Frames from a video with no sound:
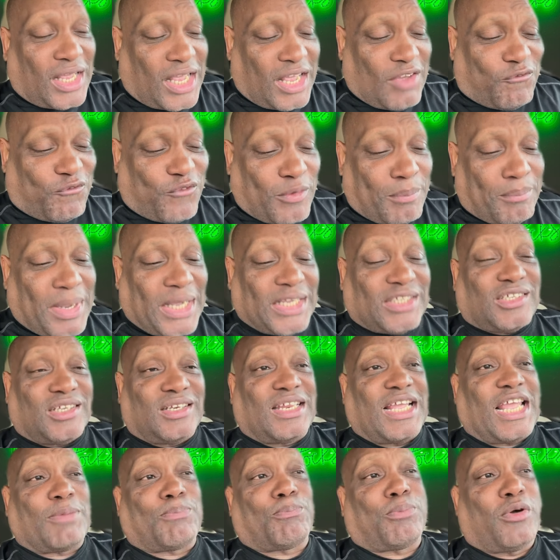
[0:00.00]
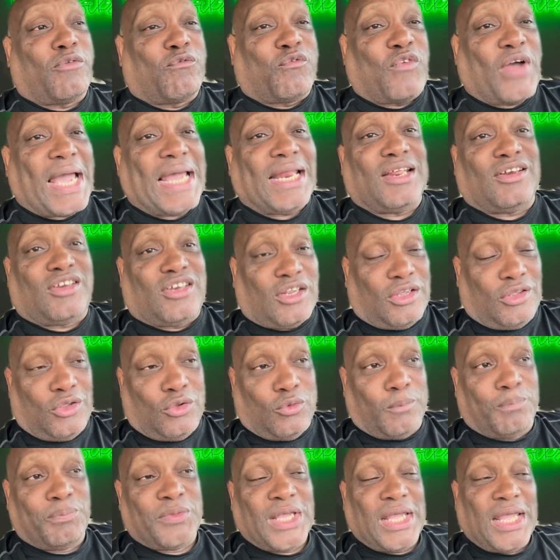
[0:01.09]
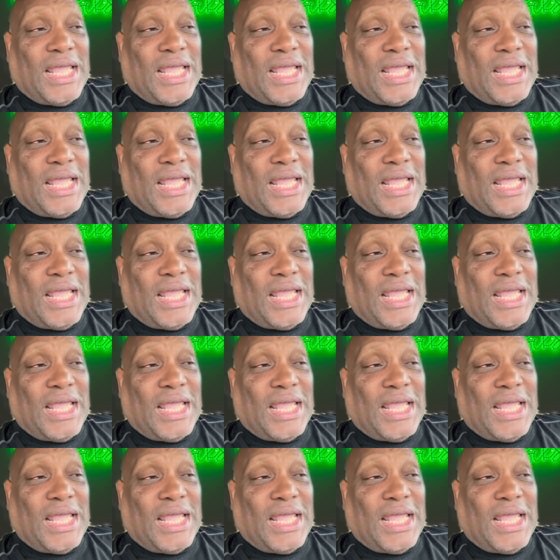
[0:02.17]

information that's provided to you.